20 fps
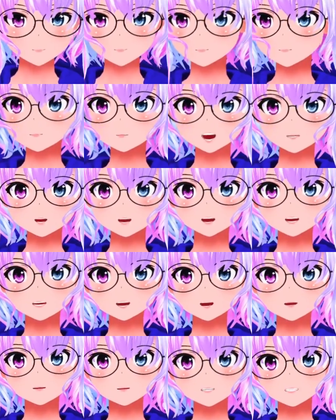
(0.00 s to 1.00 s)
try and find the
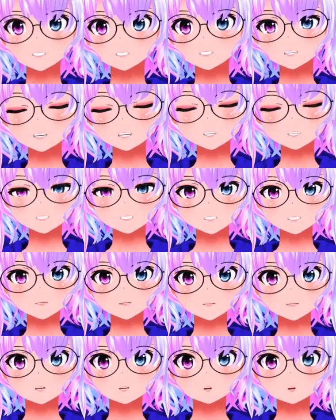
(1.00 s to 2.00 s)
nearest mirror,
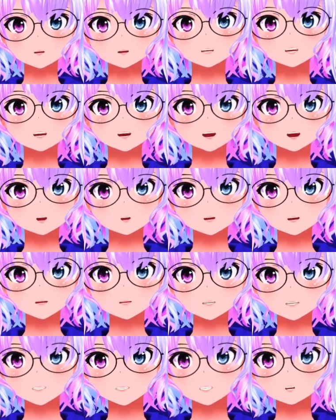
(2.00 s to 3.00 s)
go to your avatar
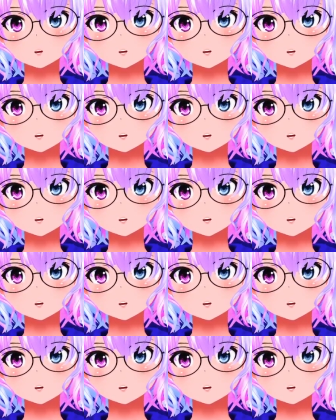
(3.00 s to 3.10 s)
menu,